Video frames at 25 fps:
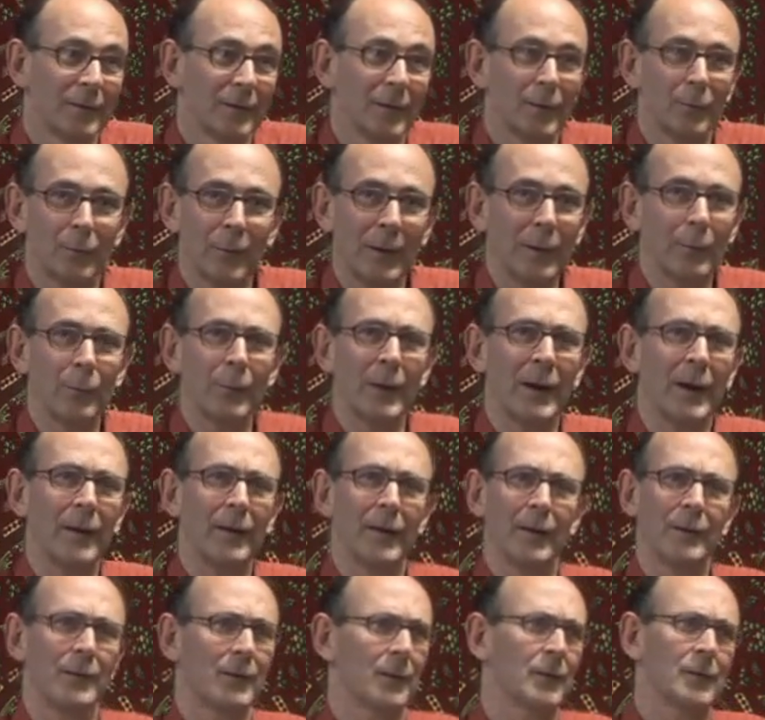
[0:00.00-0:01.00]

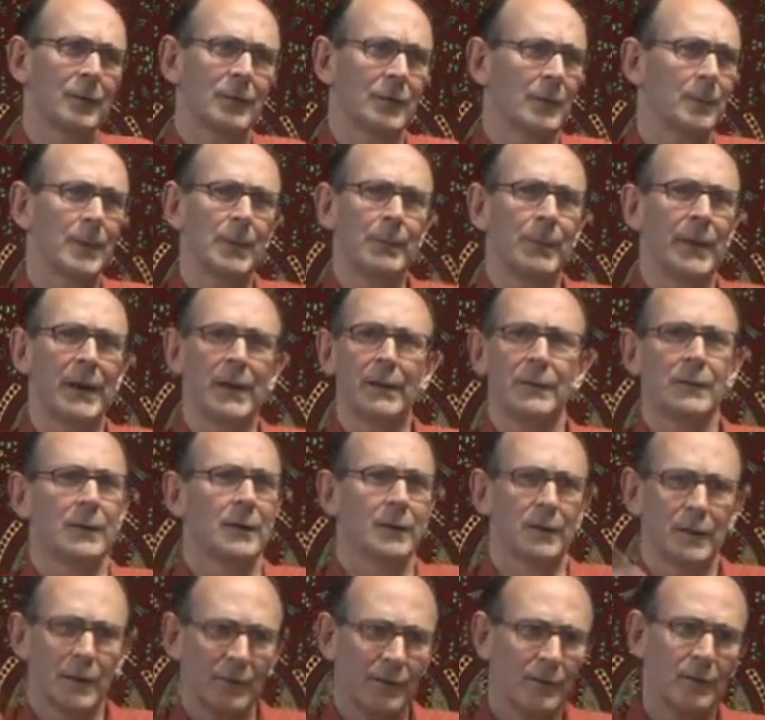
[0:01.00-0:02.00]
To be
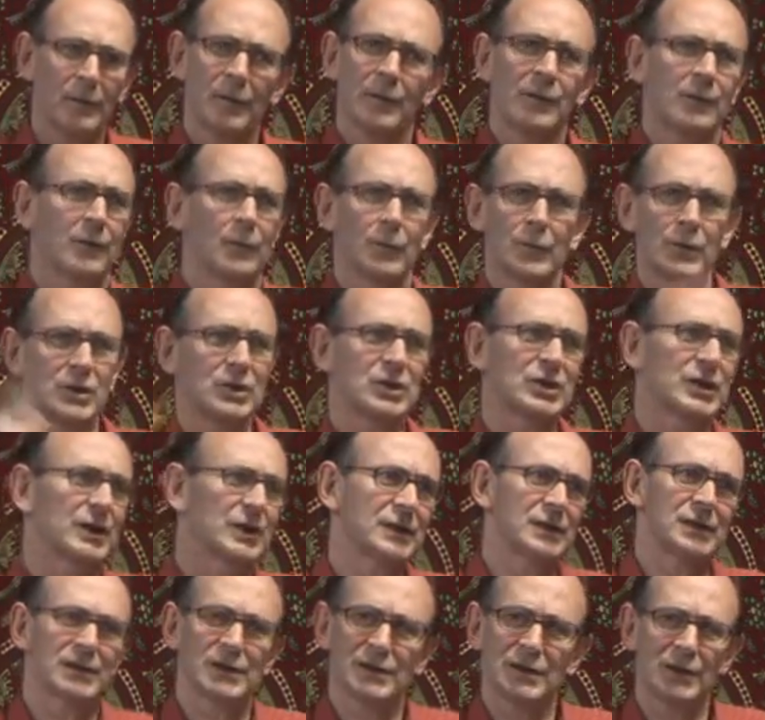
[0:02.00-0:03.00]
paid, there's an
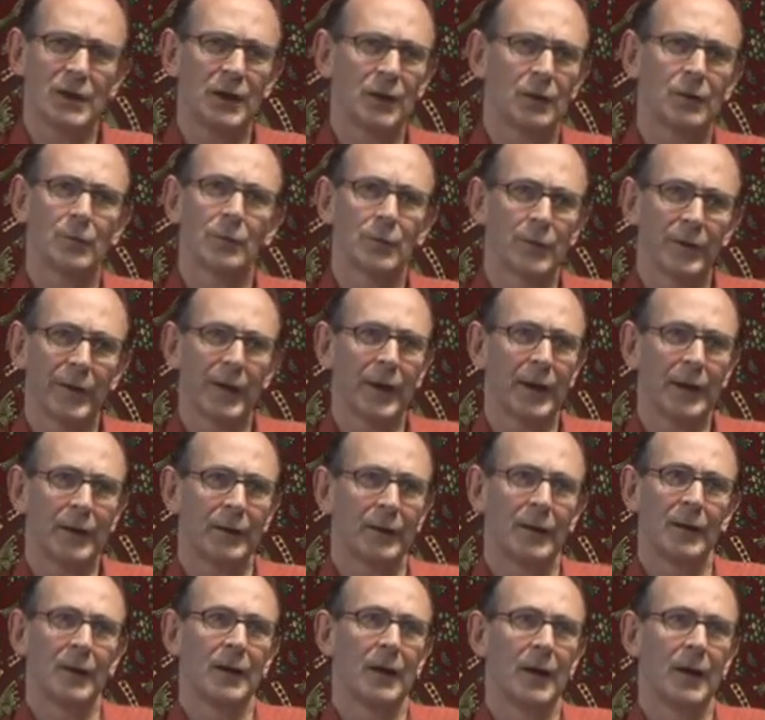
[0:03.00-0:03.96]
astonishing circle there,